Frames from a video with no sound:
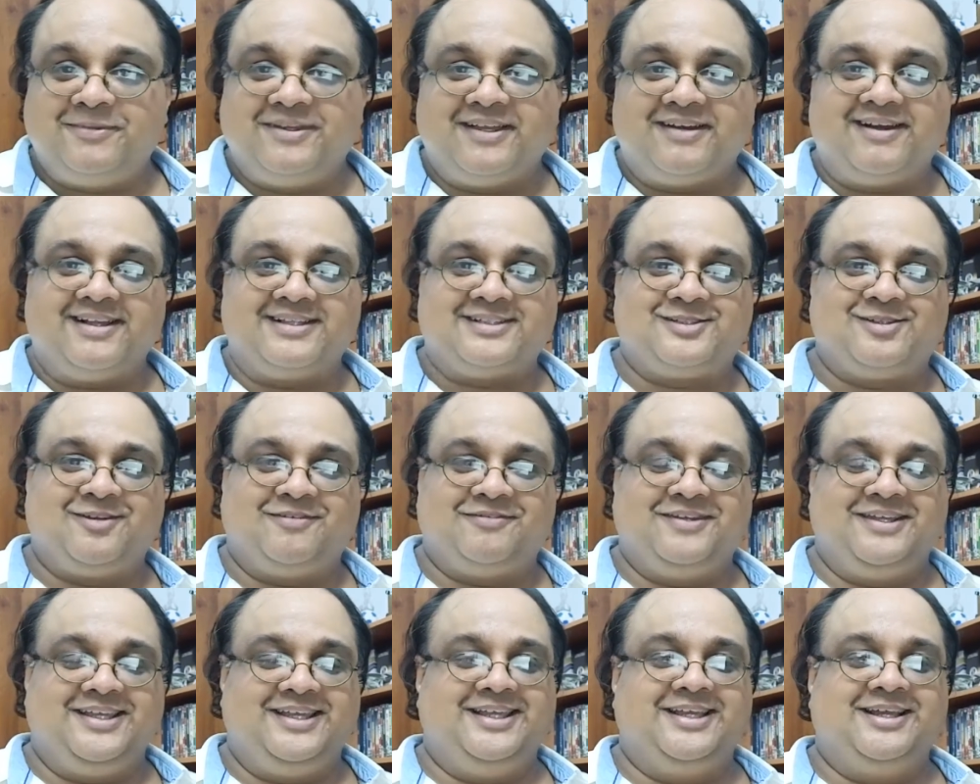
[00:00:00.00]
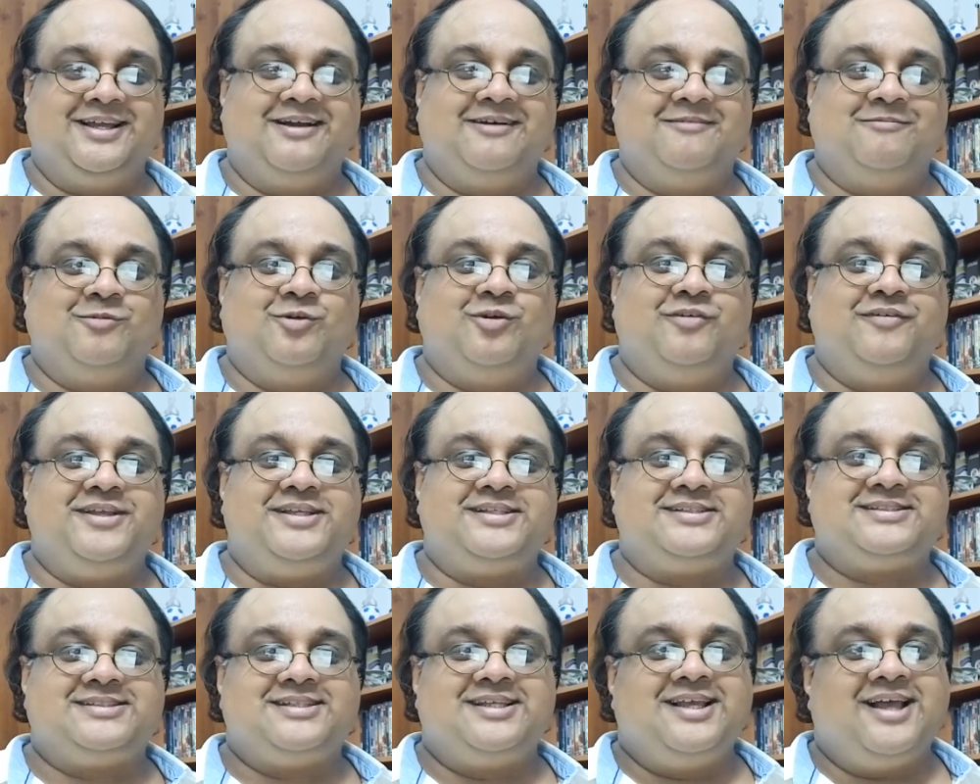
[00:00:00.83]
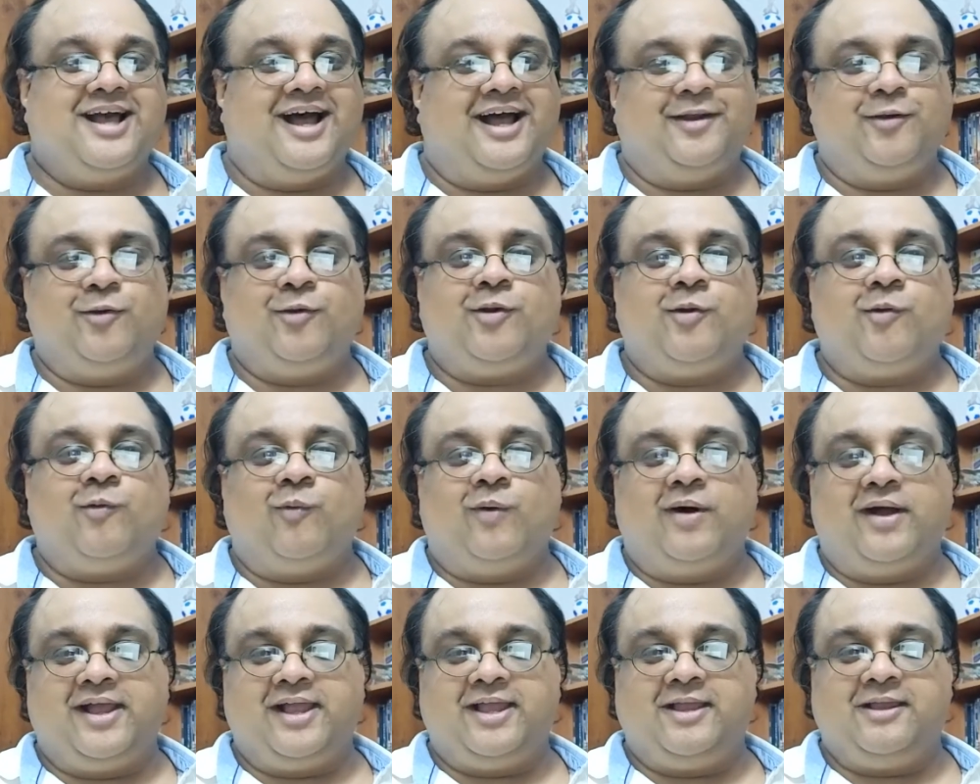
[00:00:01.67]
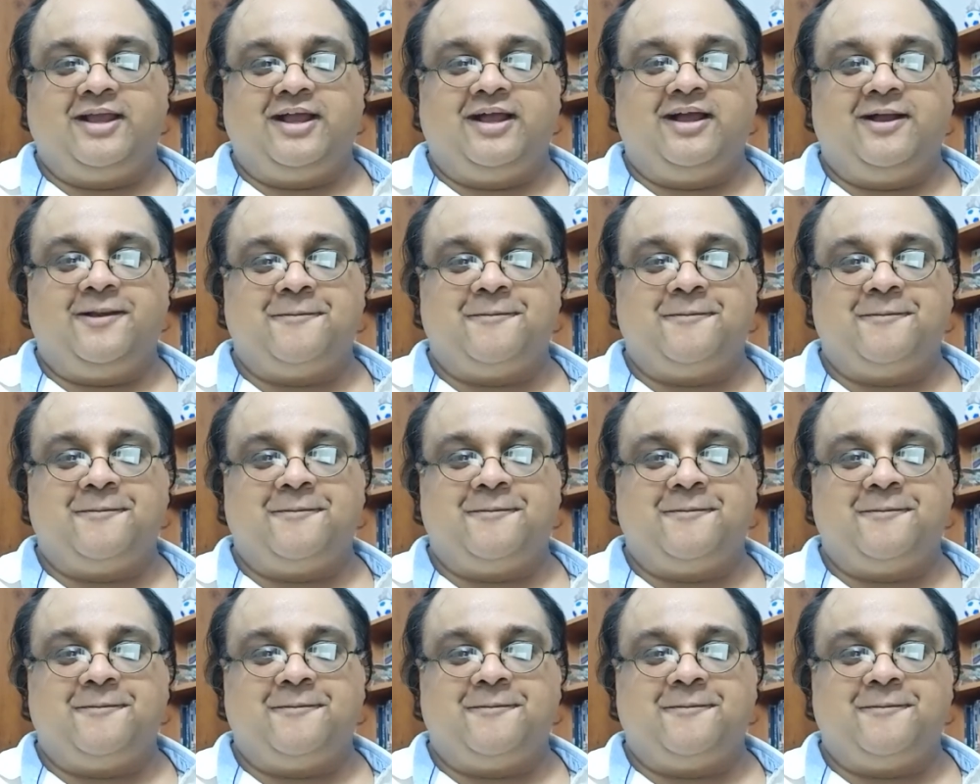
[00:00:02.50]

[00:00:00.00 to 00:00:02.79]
the rest of the movies. I don't know why.